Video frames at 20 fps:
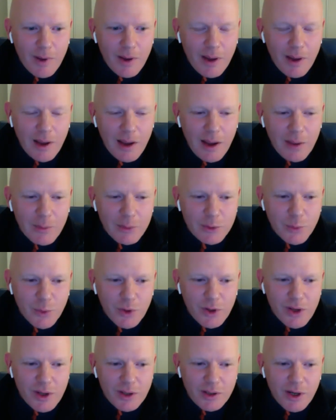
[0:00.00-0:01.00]
I was
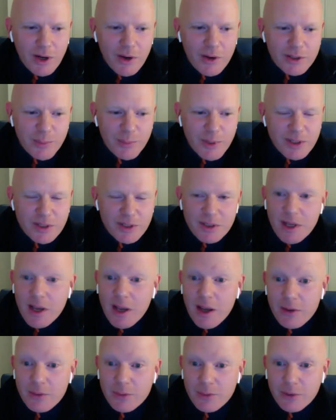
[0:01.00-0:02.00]
working at the
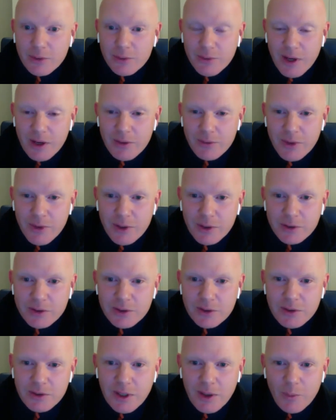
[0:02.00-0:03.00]
RSPCA for 5
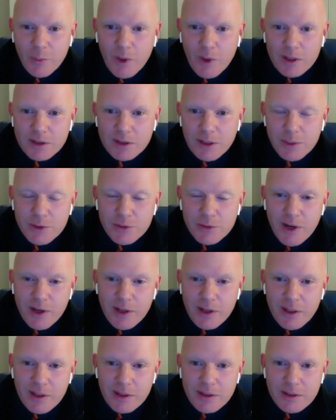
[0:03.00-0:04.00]
years whilst I was
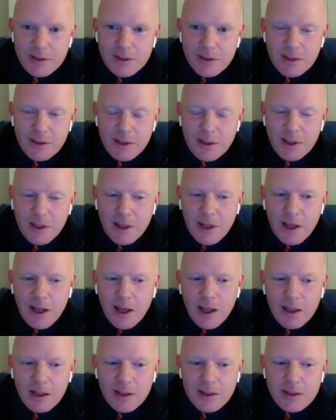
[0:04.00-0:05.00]
writing this,
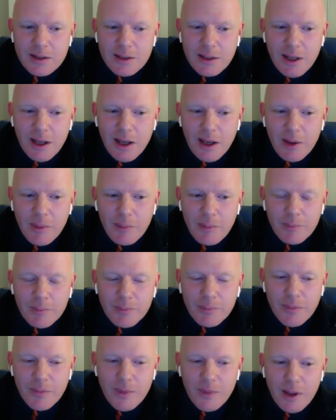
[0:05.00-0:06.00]
and
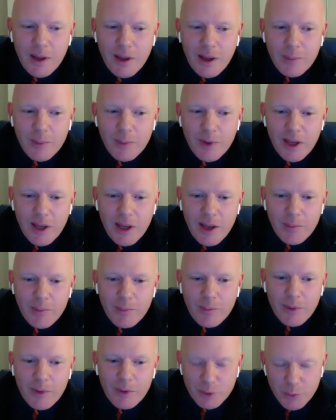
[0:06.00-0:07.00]
I
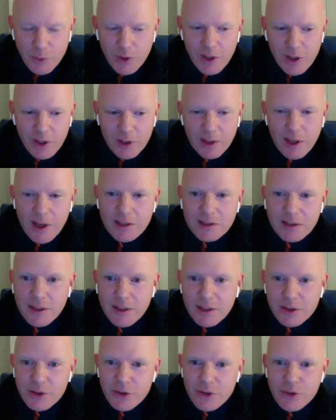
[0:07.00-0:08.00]
was working in the
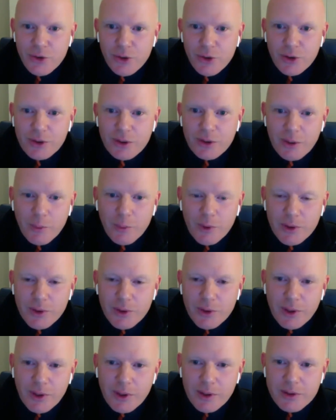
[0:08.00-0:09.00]
isolation unit
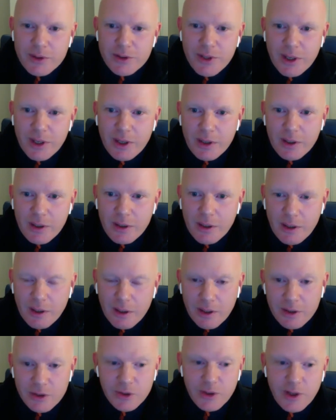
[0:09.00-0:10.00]
with sick and
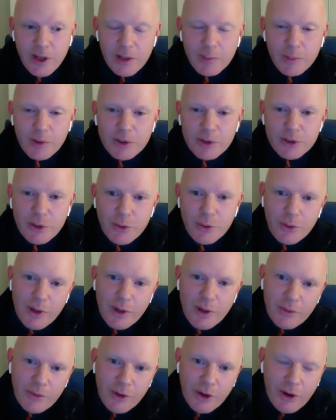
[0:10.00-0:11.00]
injured animals who are
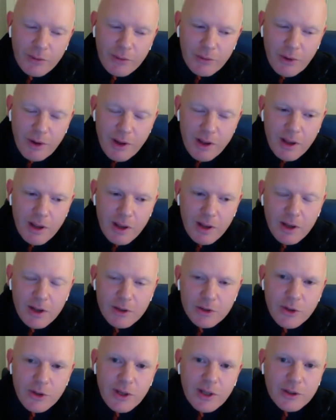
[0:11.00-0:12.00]
in recovery.
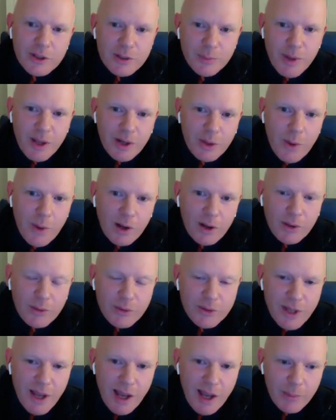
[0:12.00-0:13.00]
So you get to spend quite a lot
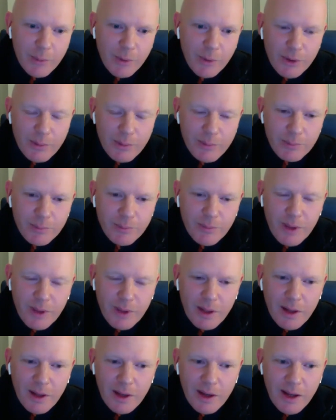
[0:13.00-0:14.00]
of time with them.
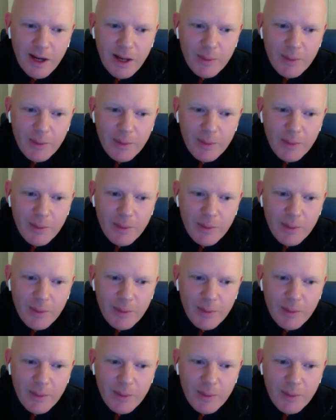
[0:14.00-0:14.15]
And I